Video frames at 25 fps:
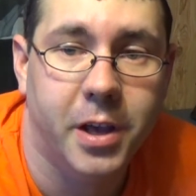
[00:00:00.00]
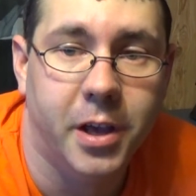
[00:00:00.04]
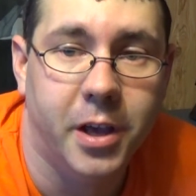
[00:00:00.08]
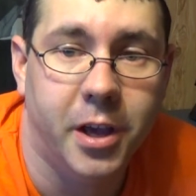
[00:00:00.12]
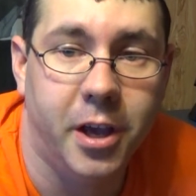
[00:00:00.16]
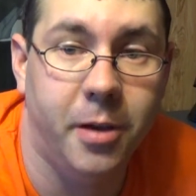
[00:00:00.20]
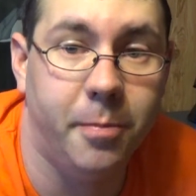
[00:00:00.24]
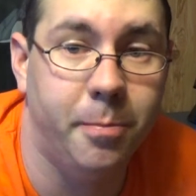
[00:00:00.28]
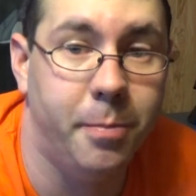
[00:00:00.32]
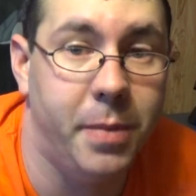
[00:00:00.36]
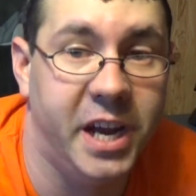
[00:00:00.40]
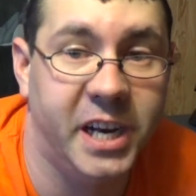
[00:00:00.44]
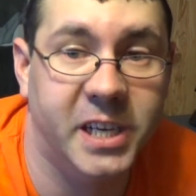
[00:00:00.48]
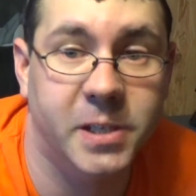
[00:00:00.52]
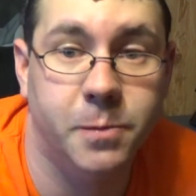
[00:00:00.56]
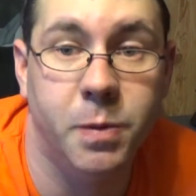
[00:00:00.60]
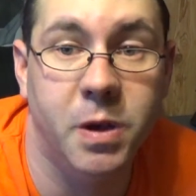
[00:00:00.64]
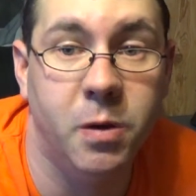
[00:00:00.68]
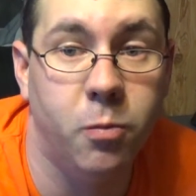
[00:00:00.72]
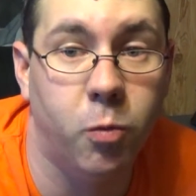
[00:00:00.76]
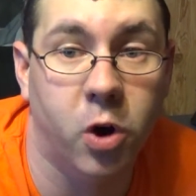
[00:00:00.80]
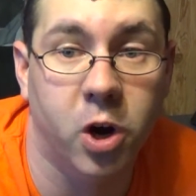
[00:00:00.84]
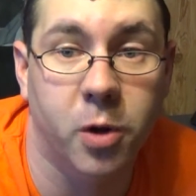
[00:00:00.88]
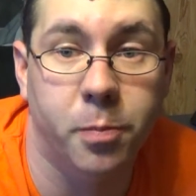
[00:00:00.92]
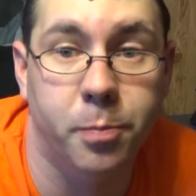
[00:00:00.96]
It makes me
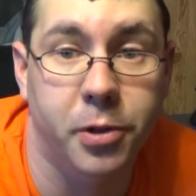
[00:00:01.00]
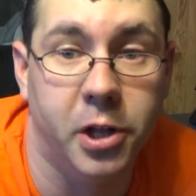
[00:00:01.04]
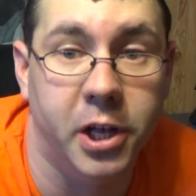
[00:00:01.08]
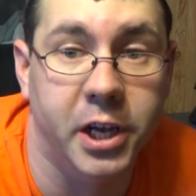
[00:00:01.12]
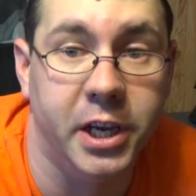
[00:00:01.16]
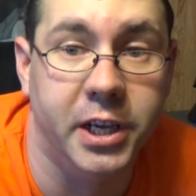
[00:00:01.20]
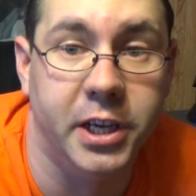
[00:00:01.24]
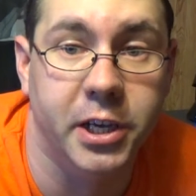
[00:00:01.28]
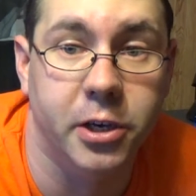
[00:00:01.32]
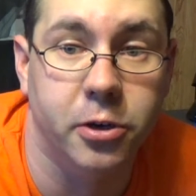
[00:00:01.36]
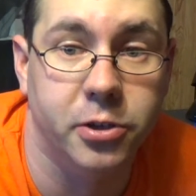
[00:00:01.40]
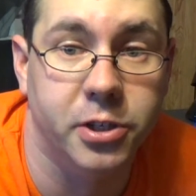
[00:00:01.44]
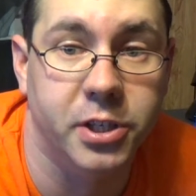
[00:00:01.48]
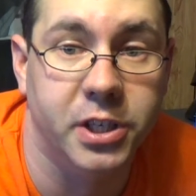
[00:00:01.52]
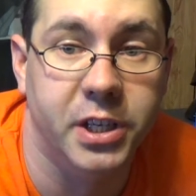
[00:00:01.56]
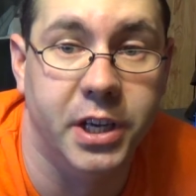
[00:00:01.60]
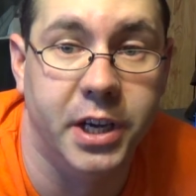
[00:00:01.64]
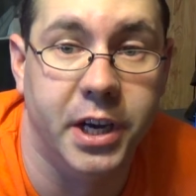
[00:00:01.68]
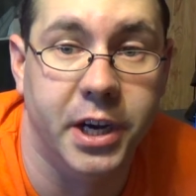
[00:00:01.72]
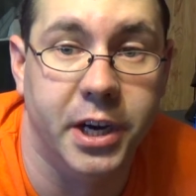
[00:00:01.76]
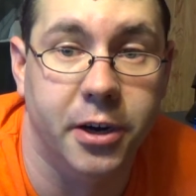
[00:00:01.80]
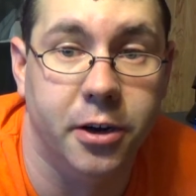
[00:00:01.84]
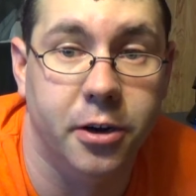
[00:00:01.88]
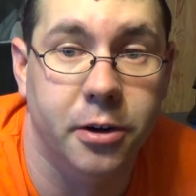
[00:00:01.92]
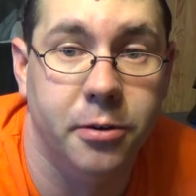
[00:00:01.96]
want to play Guilty
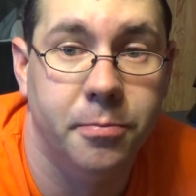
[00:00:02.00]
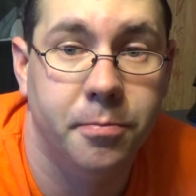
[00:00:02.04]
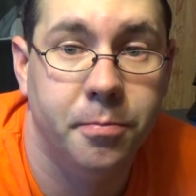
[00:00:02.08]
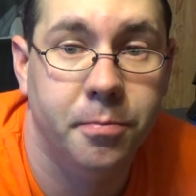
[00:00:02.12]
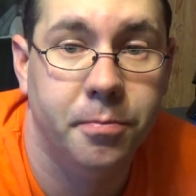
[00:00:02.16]
Gear.